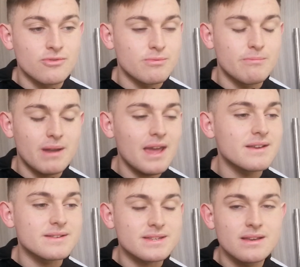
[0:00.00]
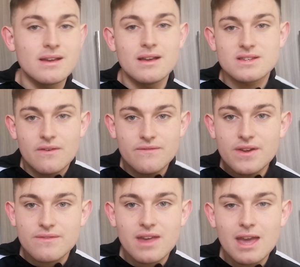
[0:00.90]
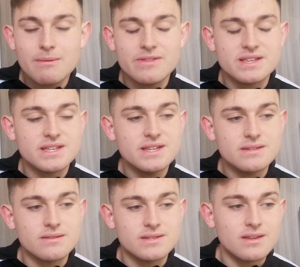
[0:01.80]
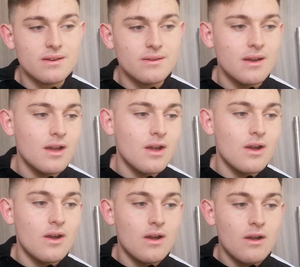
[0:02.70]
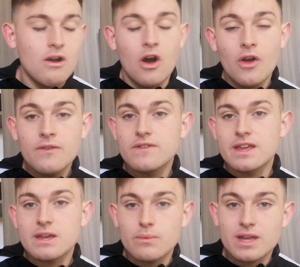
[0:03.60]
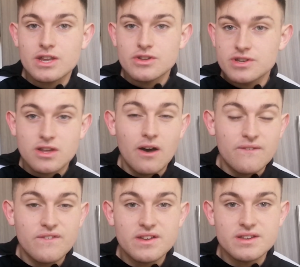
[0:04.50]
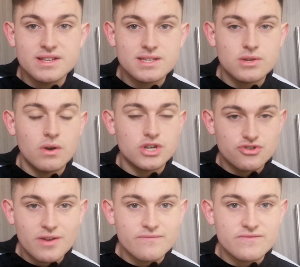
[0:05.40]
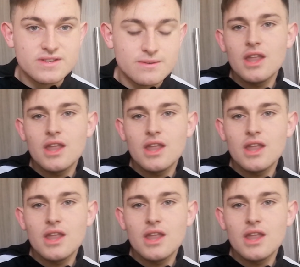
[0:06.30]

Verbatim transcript: group of players. It's our 5th game in the season, so hopefully we can use our fitness to our strengths.